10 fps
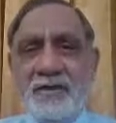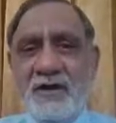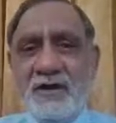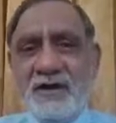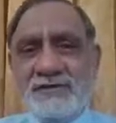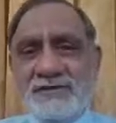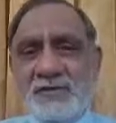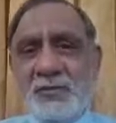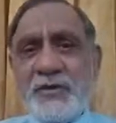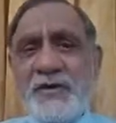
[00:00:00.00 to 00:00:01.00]
other
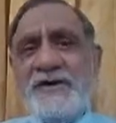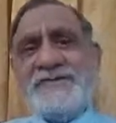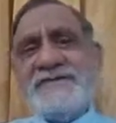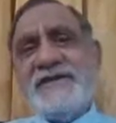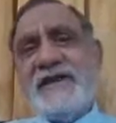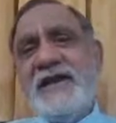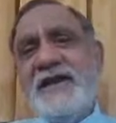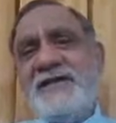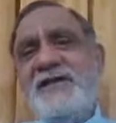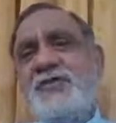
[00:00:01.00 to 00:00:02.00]
words
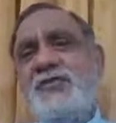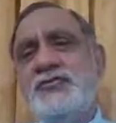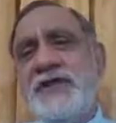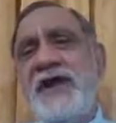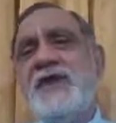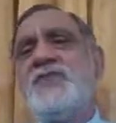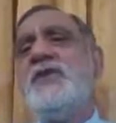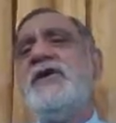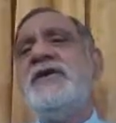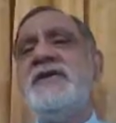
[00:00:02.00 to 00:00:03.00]
related to that
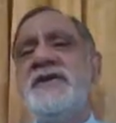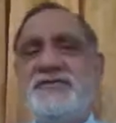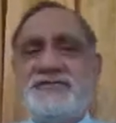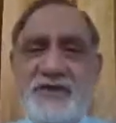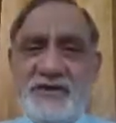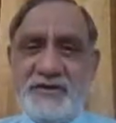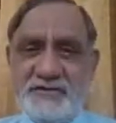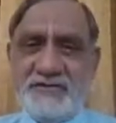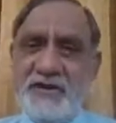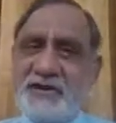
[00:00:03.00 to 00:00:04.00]
word in dictionary,
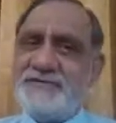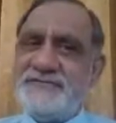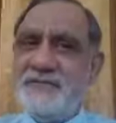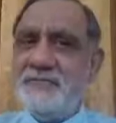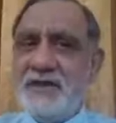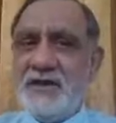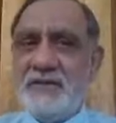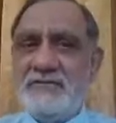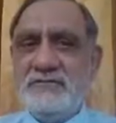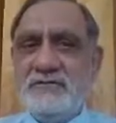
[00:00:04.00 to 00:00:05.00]
that is the
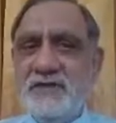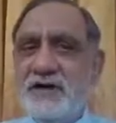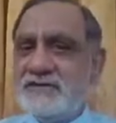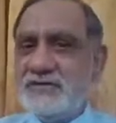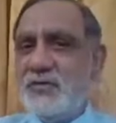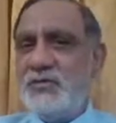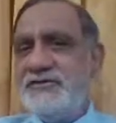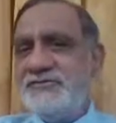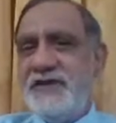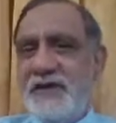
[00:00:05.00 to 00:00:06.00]
meaning. Other
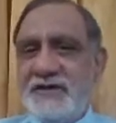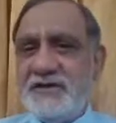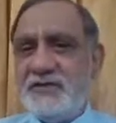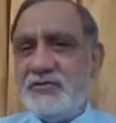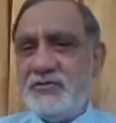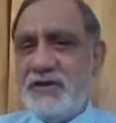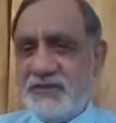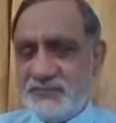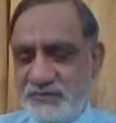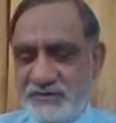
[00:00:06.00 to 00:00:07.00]
words related to
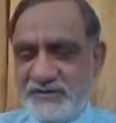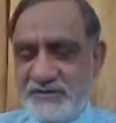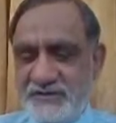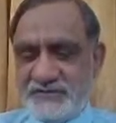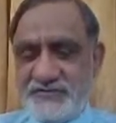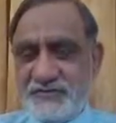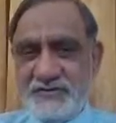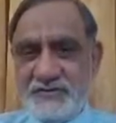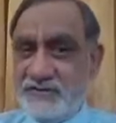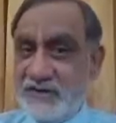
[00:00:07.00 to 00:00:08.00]
that word in the dictionary,
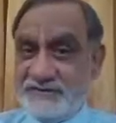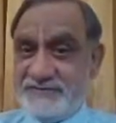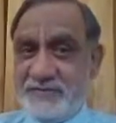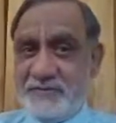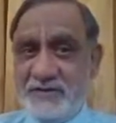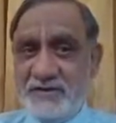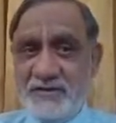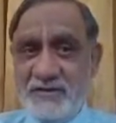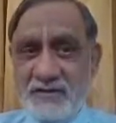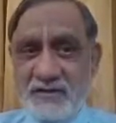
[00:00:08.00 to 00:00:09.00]
that is the meaning.
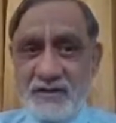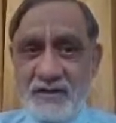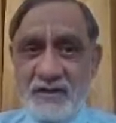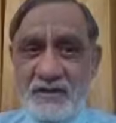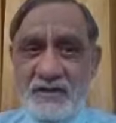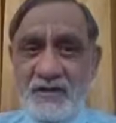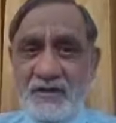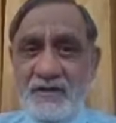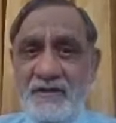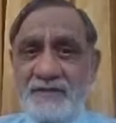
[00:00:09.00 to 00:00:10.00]

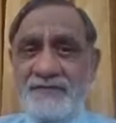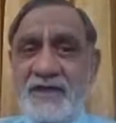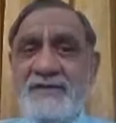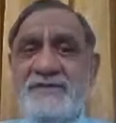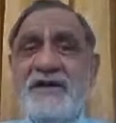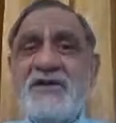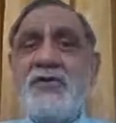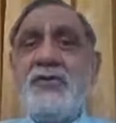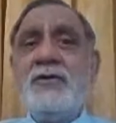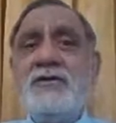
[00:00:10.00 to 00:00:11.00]
Then the
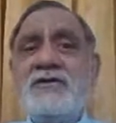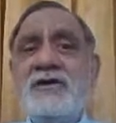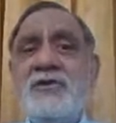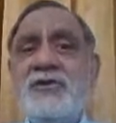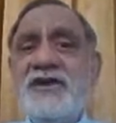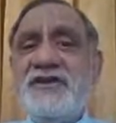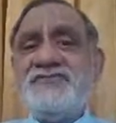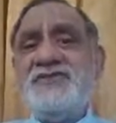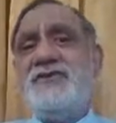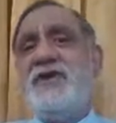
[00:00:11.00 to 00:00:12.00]

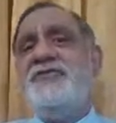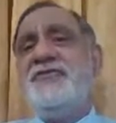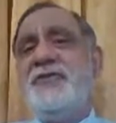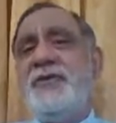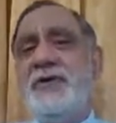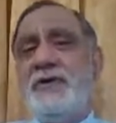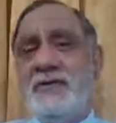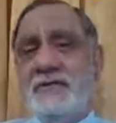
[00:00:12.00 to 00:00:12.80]
connotation of a word